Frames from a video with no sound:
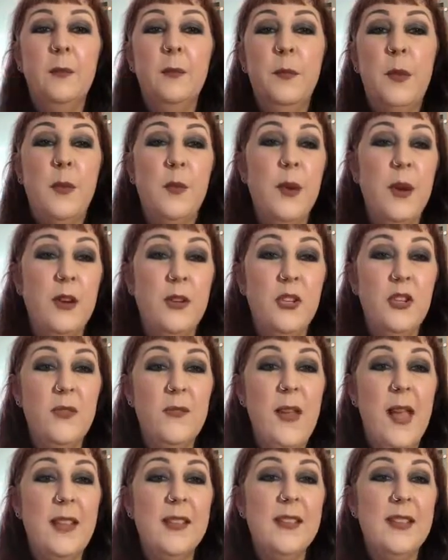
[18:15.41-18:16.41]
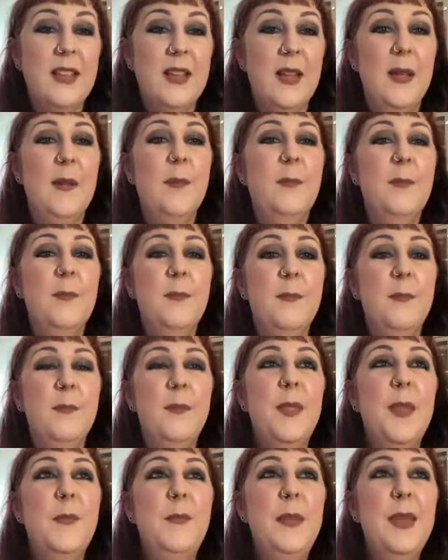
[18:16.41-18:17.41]
we're in Shavasana,
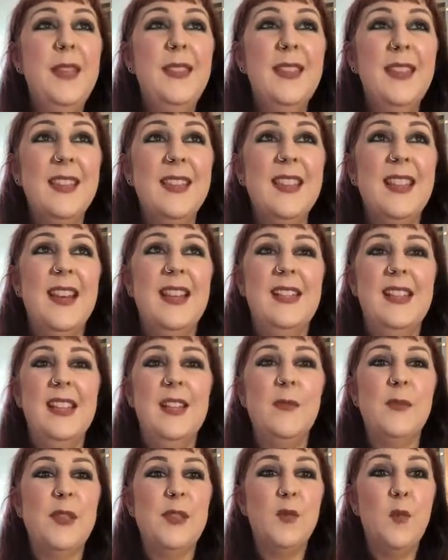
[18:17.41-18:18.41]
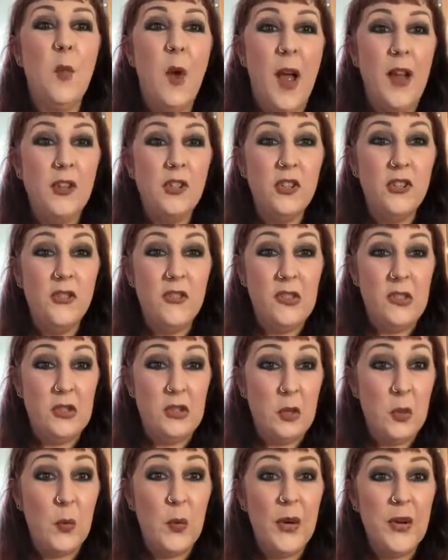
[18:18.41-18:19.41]
the big thing that I did was watch the
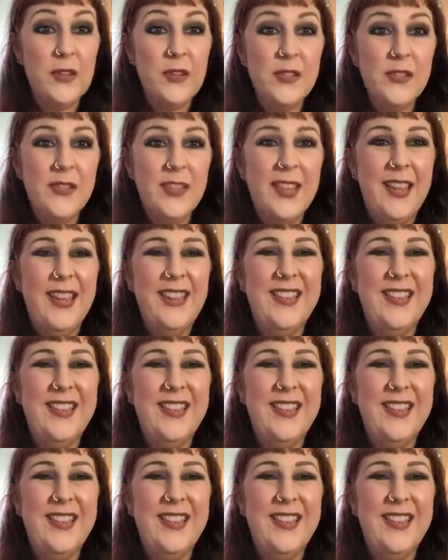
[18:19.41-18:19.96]
doors.